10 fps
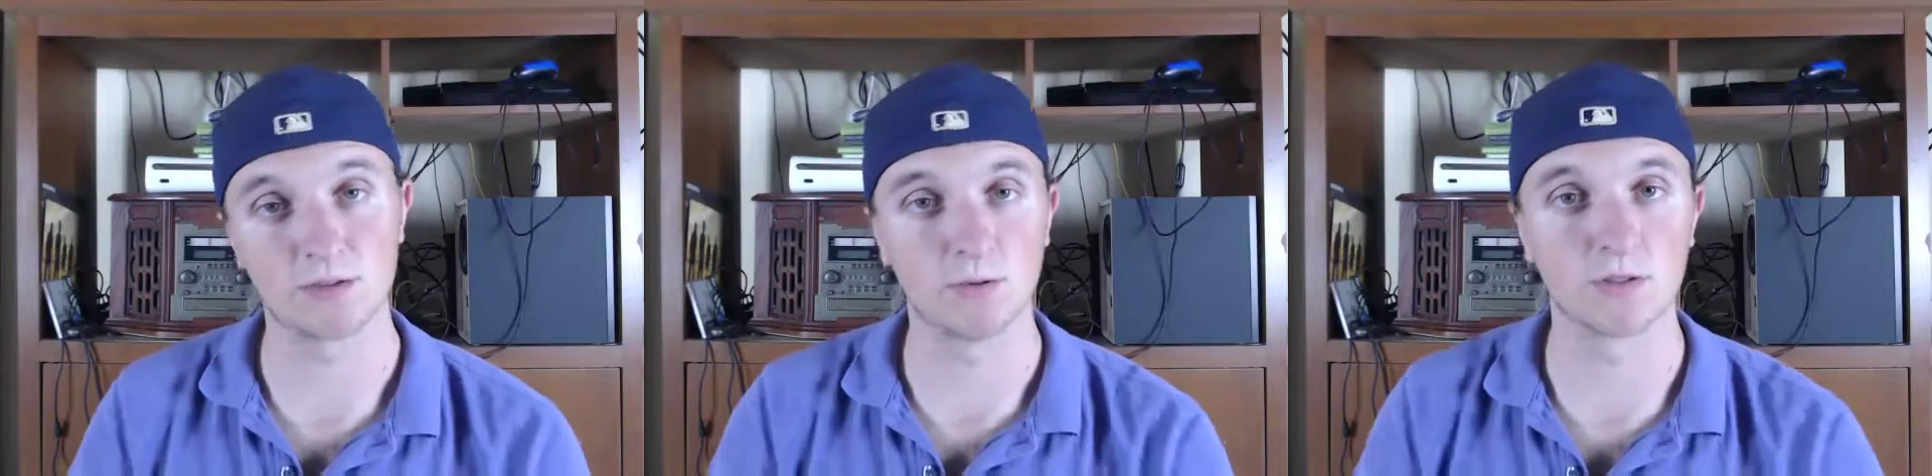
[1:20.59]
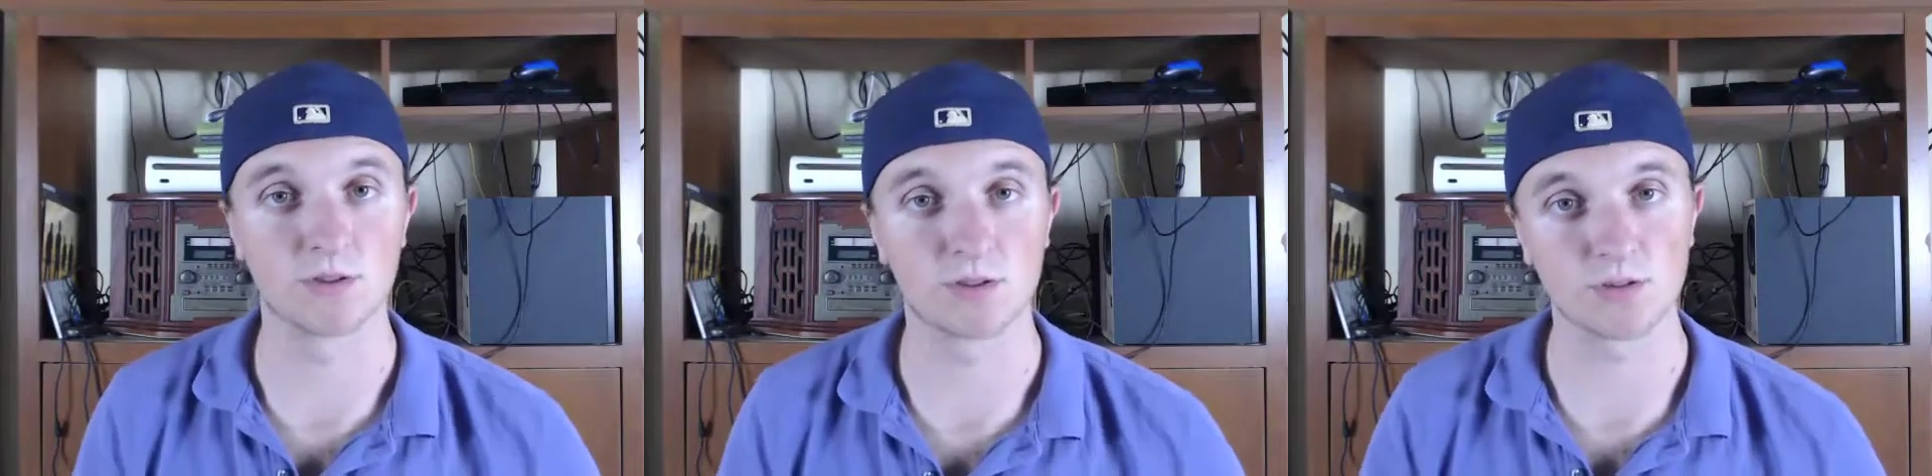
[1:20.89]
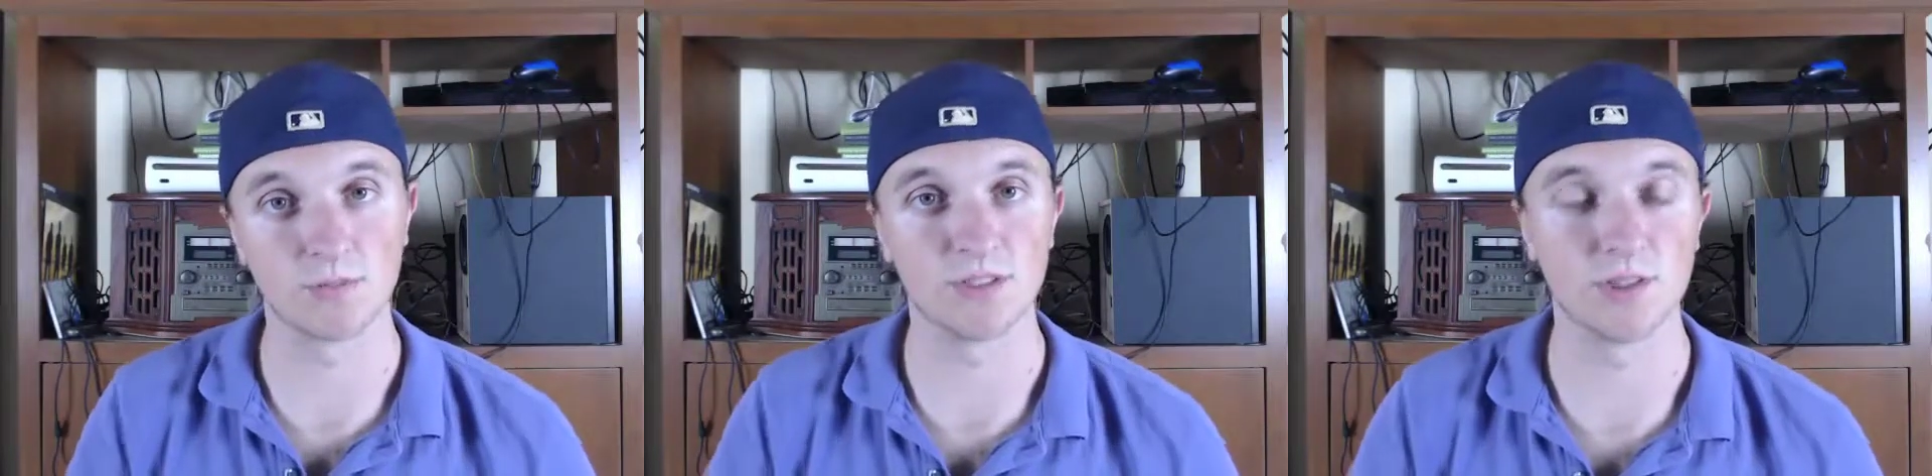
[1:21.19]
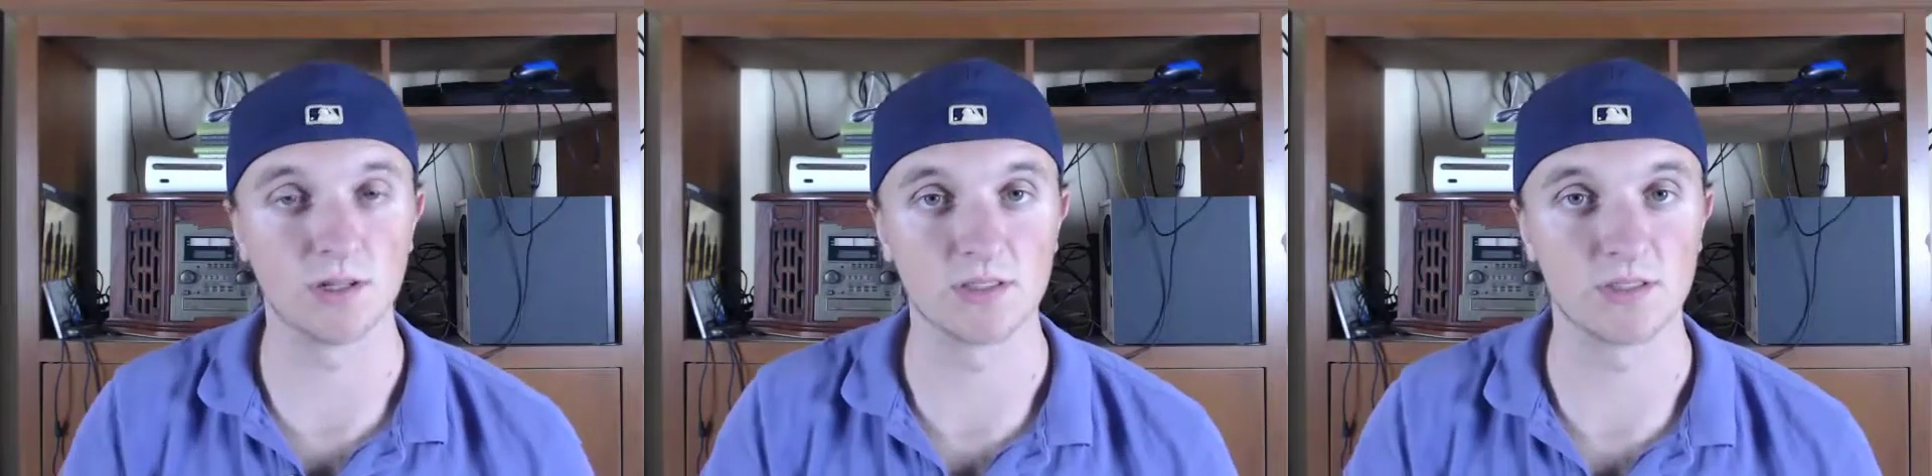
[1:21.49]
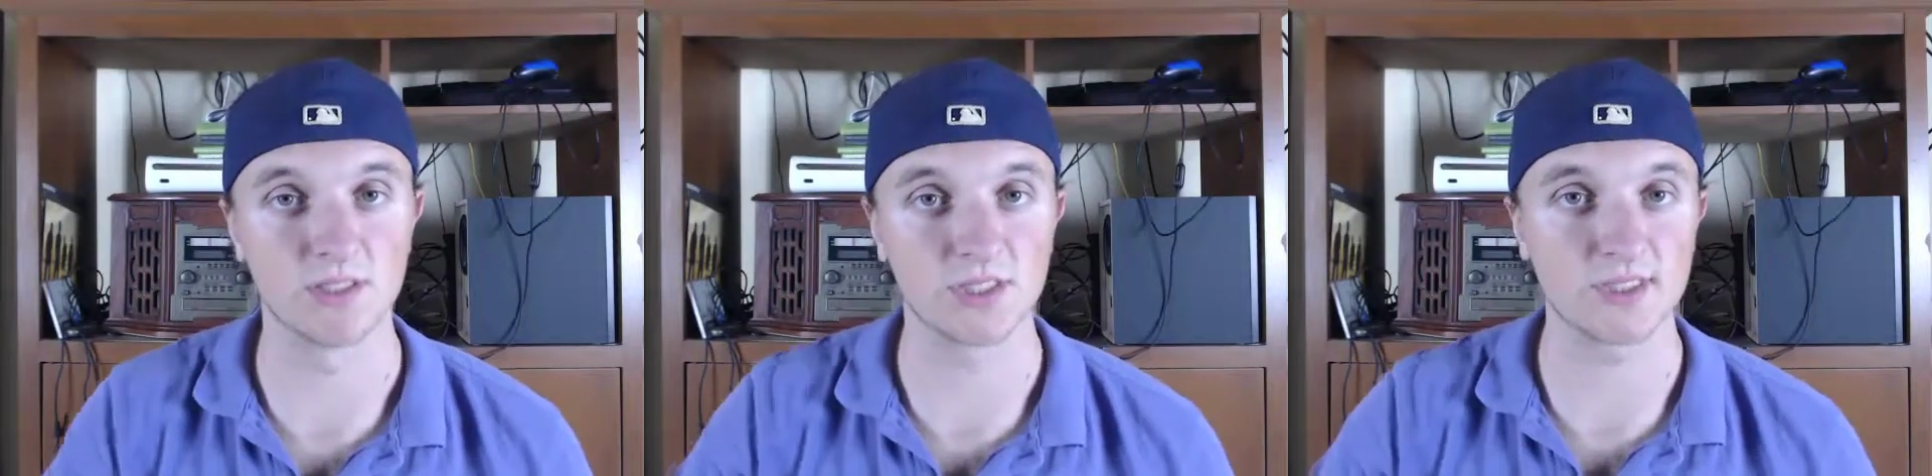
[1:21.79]
200 scrimmage
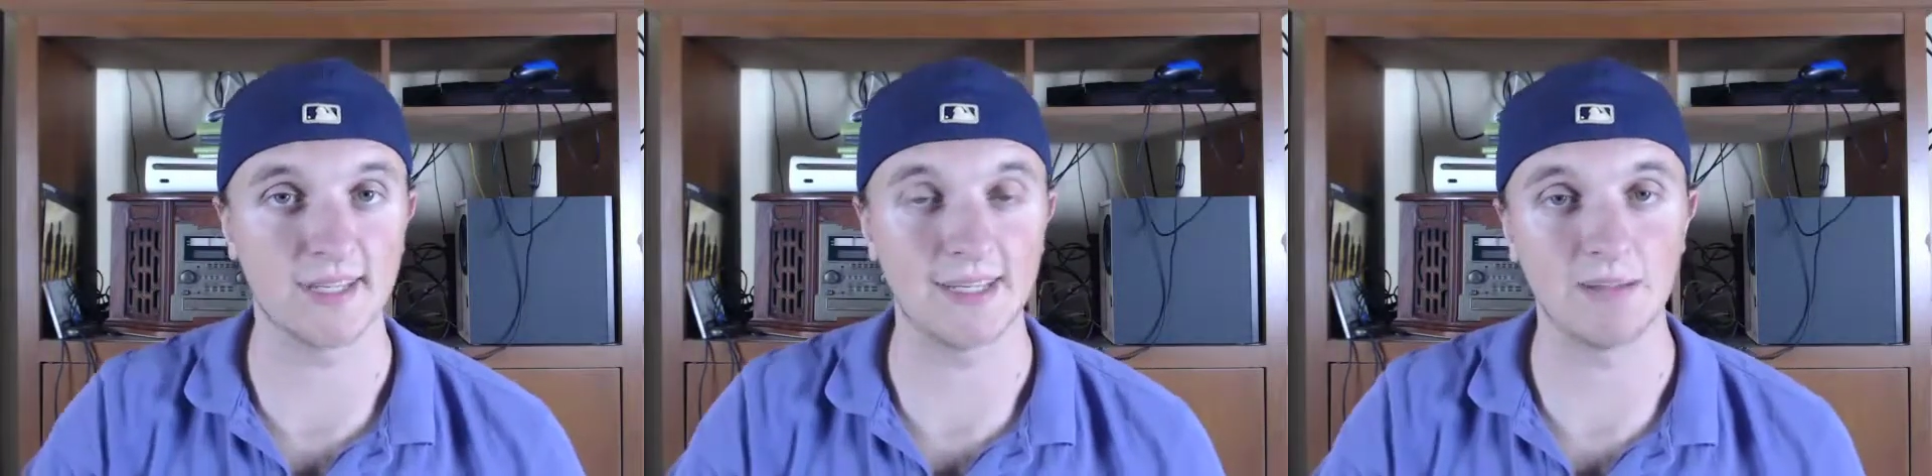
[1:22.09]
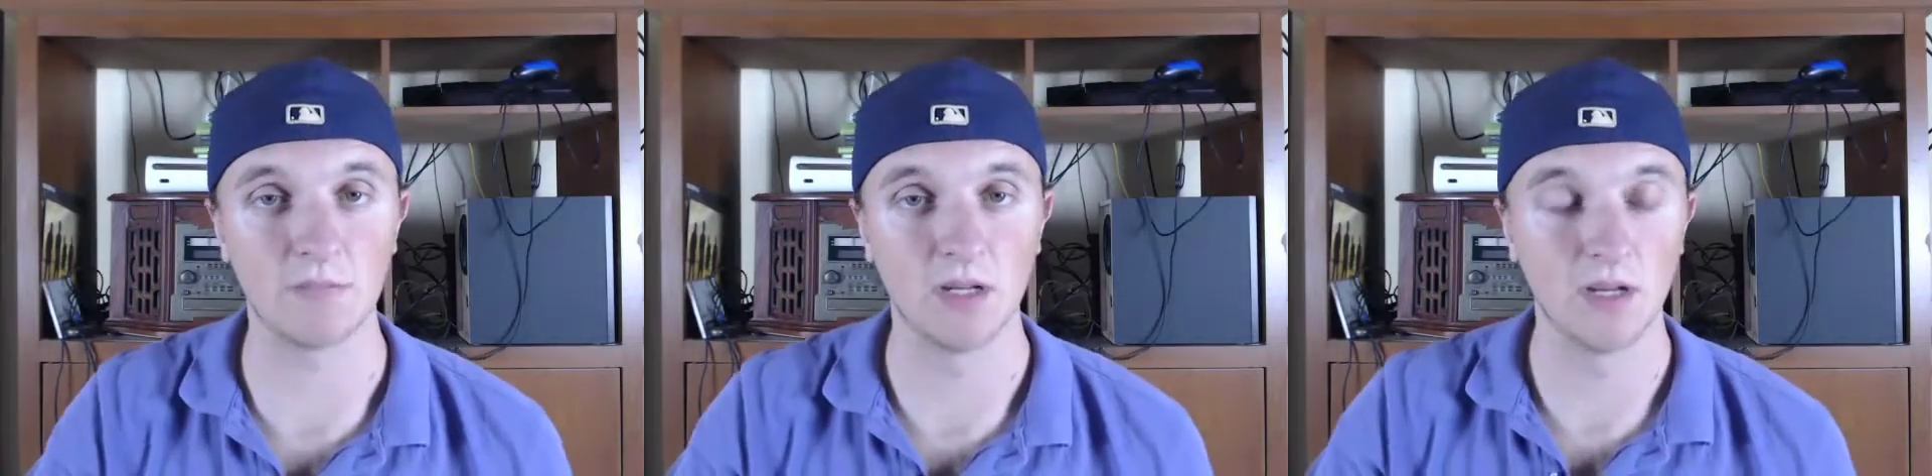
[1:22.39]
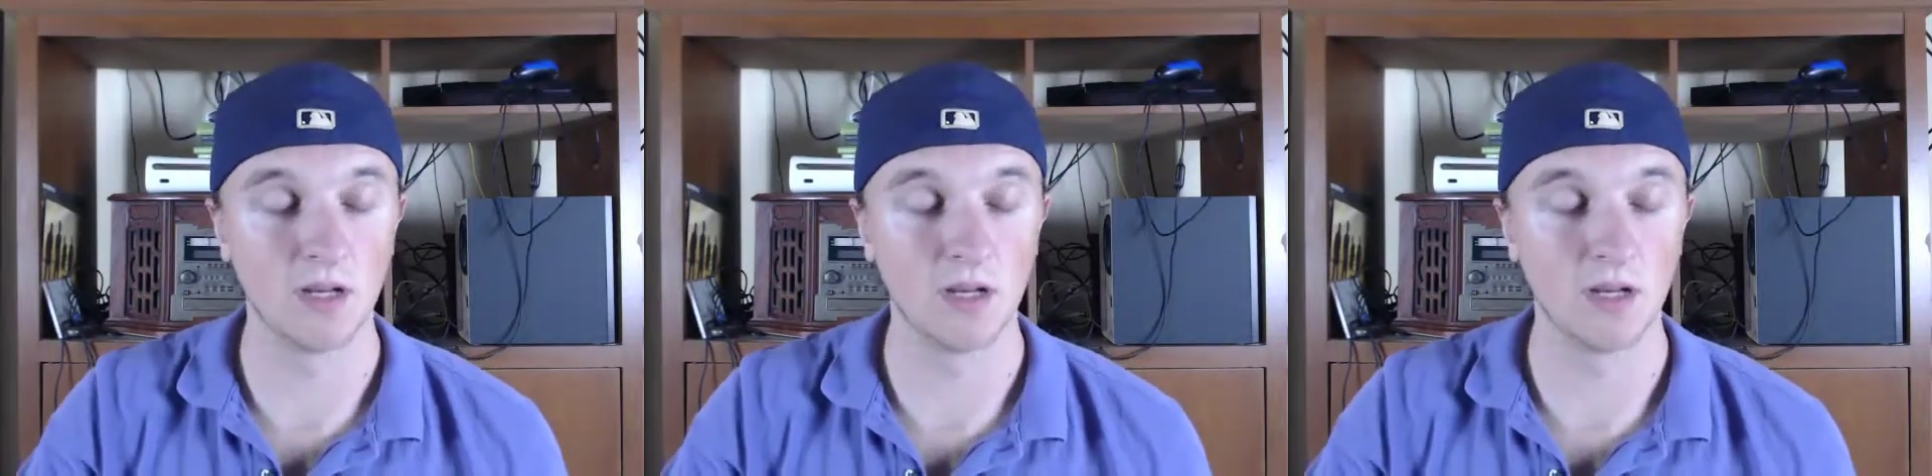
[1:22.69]
yards each game.